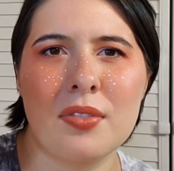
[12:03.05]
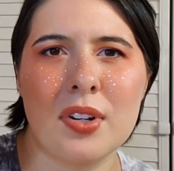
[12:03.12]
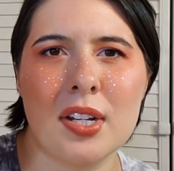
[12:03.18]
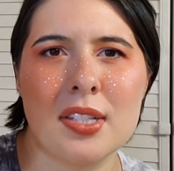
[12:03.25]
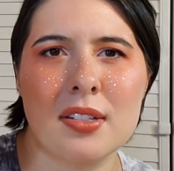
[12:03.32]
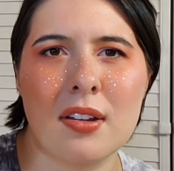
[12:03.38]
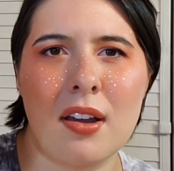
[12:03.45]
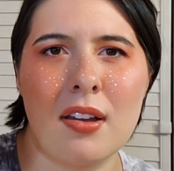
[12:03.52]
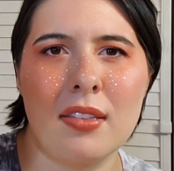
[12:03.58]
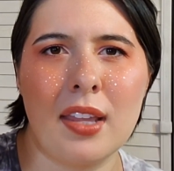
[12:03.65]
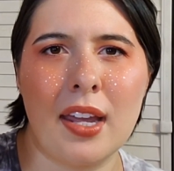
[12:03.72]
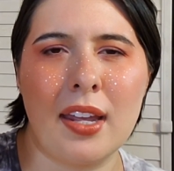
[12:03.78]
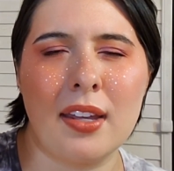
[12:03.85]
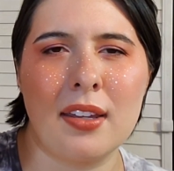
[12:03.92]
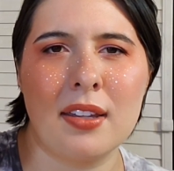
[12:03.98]
It's got
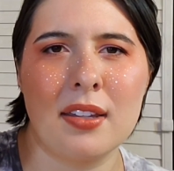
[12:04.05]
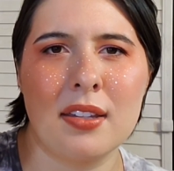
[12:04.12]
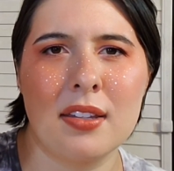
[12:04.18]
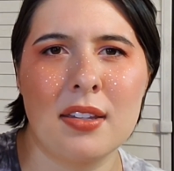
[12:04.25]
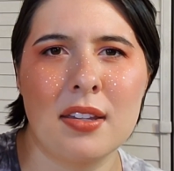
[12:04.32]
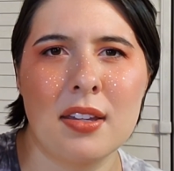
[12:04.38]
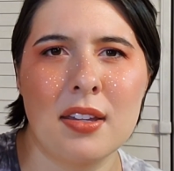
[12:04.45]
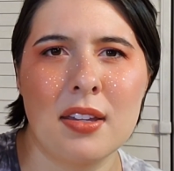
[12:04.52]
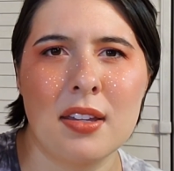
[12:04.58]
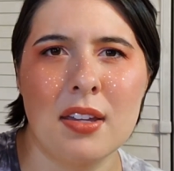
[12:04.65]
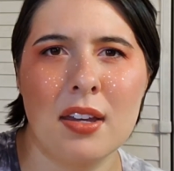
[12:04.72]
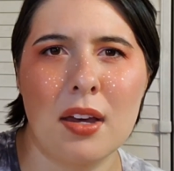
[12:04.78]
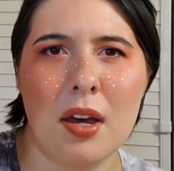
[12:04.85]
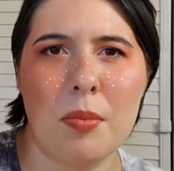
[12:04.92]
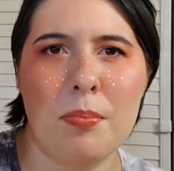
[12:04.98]
like
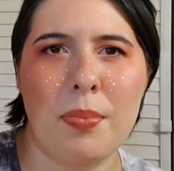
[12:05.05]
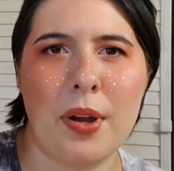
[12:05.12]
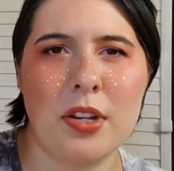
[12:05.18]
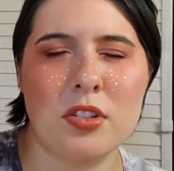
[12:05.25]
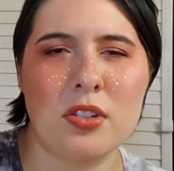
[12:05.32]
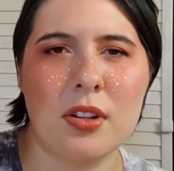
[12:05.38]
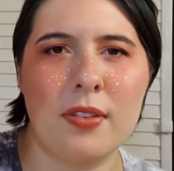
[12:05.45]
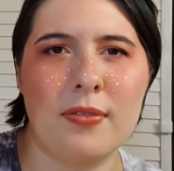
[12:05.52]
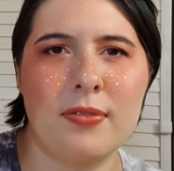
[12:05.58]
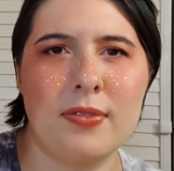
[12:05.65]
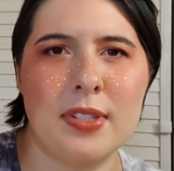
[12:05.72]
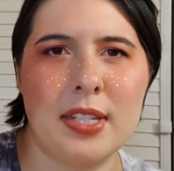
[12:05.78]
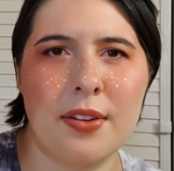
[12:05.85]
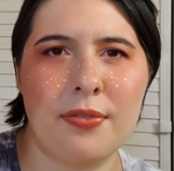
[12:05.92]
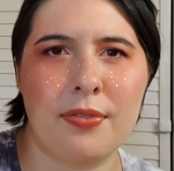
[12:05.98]
a bunch of
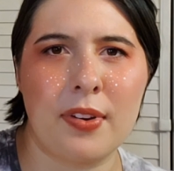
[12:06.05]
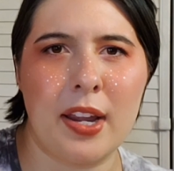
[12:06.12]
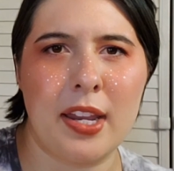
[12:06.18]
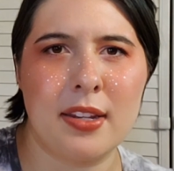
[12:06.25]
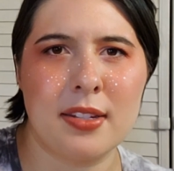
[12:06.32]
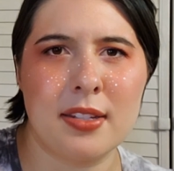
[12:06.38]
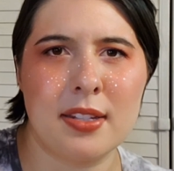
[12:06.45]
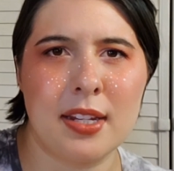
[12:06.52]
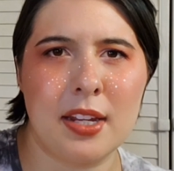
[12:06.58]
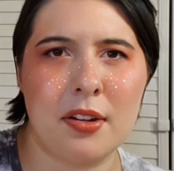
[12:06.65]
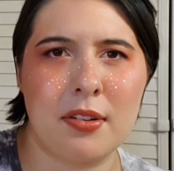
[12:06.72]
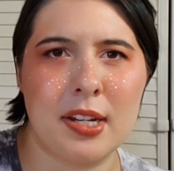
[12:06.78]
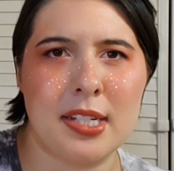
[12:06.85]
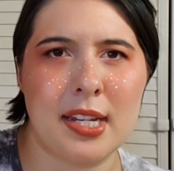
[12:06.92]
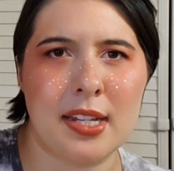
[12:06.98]
different
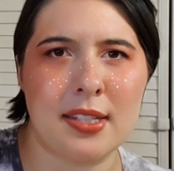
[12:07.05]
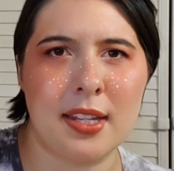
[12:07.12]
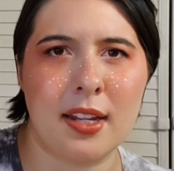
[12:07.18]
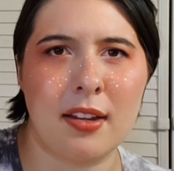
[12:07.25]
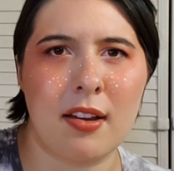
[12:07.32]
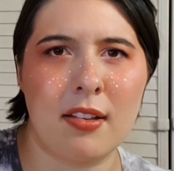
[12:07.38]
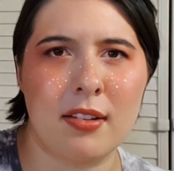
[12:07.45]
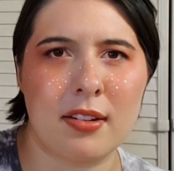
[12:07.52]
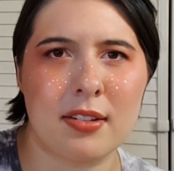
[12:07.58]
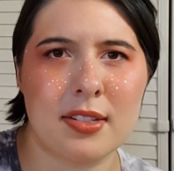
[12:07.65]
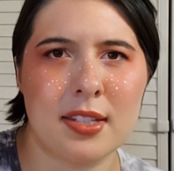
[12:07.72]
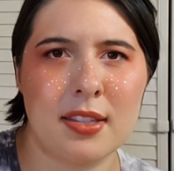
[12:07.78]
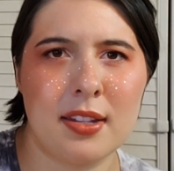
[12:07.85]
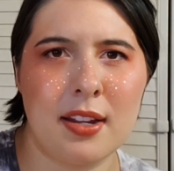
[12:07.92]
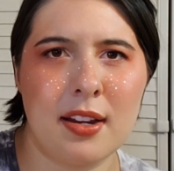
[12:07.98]
iridescent colors
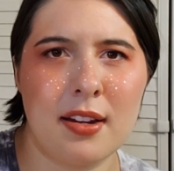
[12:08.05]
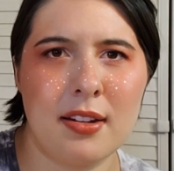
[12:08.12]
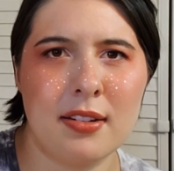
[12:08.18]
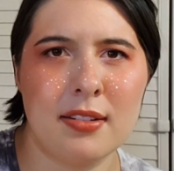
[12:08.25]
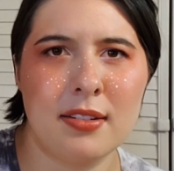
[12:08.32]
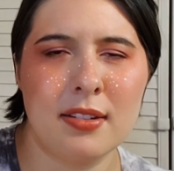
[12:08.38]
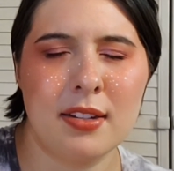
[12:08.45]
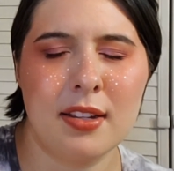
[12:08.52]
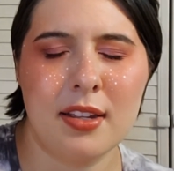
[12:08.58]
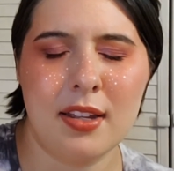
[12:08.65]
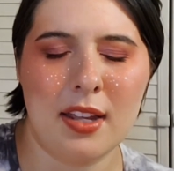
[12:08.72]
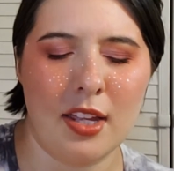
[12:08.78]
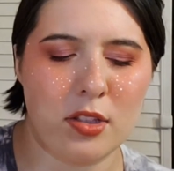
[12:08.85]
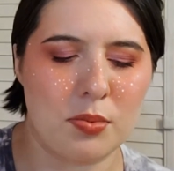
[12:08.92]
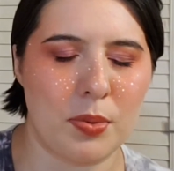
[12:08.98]
in there.
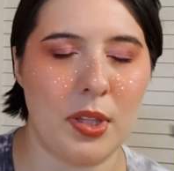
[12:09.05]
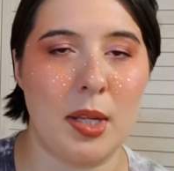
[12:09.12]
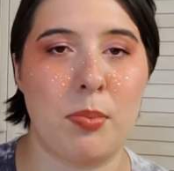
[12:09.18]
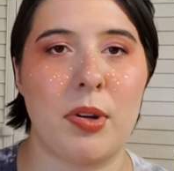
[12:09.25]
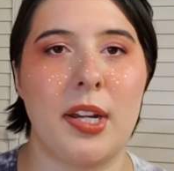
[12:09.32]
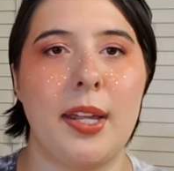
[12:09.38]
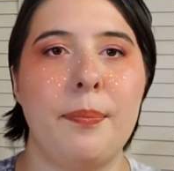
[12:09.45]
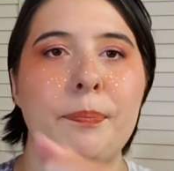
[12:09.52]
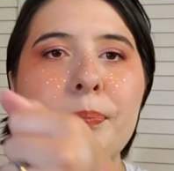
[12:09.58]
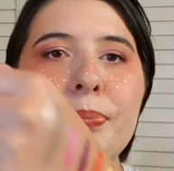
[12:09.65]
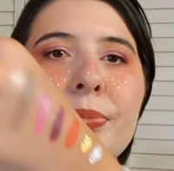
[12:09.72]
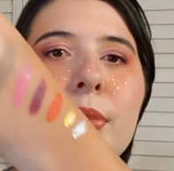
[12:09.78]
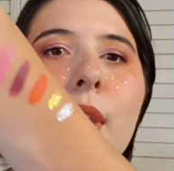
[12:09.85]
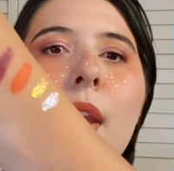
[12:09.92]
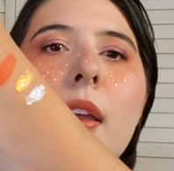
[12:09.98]
It's really pretty.
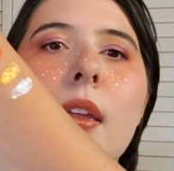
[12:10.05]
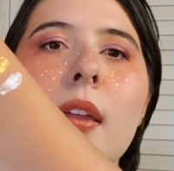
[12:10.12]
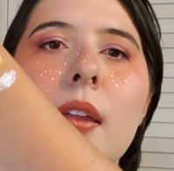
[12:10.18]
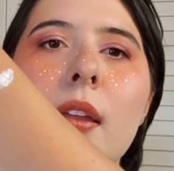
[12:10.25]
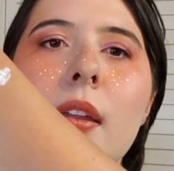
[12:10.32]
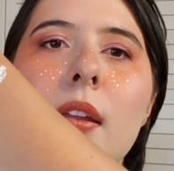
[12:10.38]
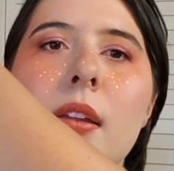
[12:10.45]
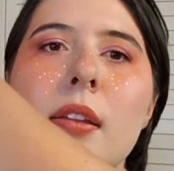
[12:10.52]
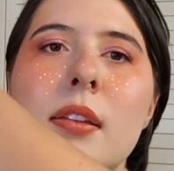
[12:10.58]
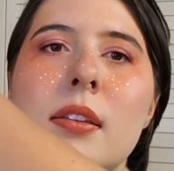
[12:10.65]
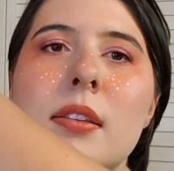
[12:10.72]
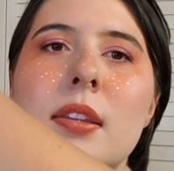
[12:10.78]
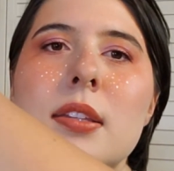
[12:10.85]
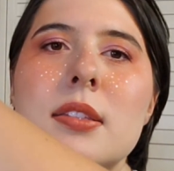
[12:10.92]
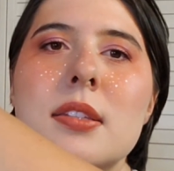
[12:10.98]

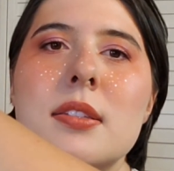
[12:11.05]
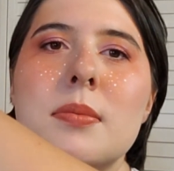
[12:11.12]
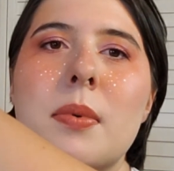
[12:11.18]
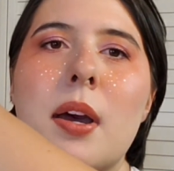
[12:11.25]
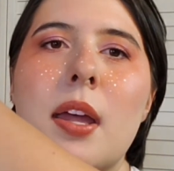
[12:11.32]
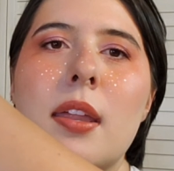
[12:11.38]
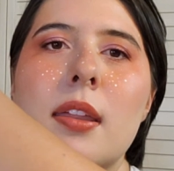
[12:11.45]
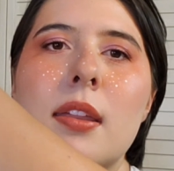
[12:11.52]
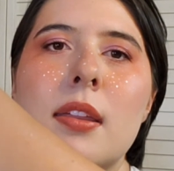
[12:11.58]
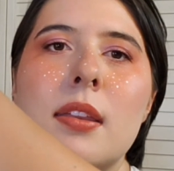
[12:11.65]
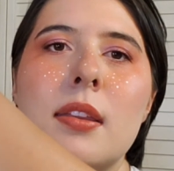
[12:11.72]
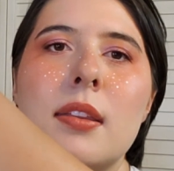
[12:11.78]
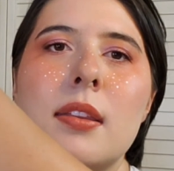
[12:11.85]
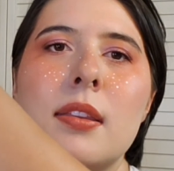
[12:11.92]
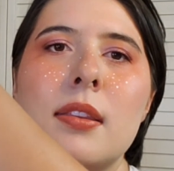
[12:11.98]
This is what
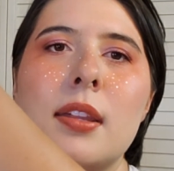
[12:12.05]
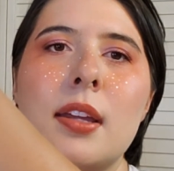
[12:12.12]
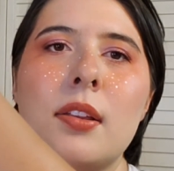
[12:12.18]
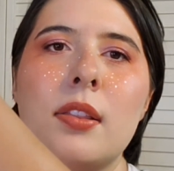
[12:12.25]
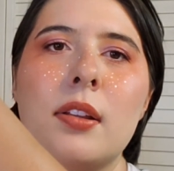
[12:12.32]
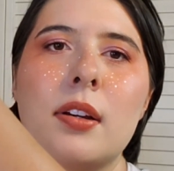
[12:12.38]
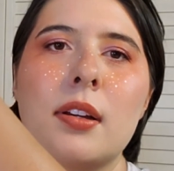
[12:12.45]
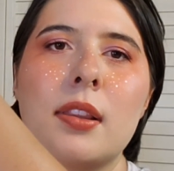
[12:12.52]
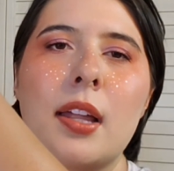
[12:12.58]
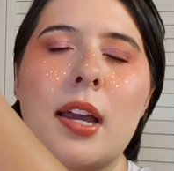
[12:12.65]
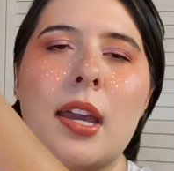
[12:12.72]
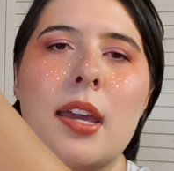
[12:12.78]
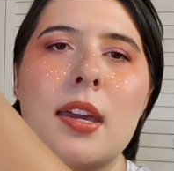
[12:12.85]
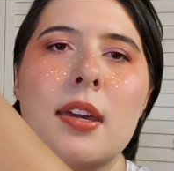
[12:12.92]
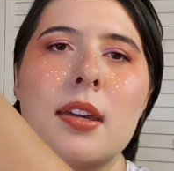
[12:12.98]
they look
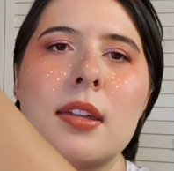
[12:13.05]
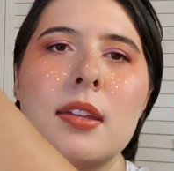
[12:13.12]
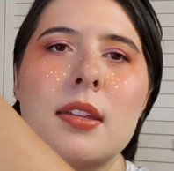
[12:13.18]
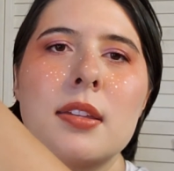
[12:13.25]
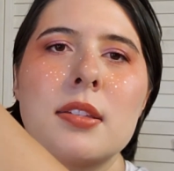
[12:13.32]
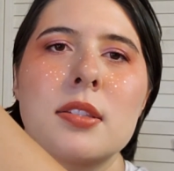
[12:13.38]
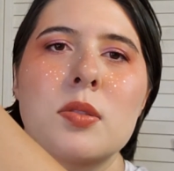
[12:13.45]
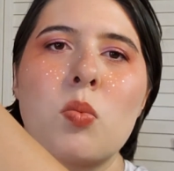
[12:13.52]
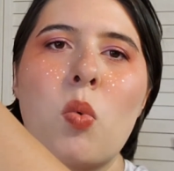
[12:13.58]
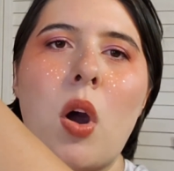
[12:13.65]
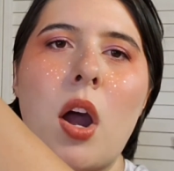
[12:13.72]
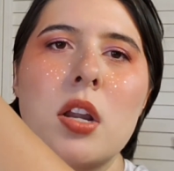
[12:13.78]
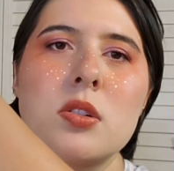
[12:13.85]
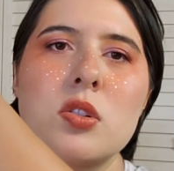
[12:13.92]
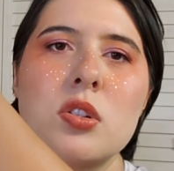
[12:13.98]
like
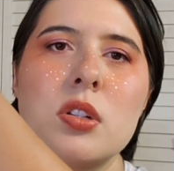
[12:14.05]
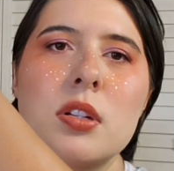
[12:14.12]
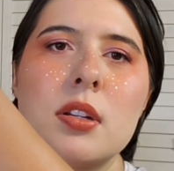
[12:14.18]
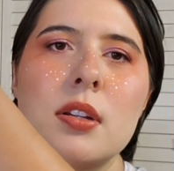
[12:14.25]
swatched.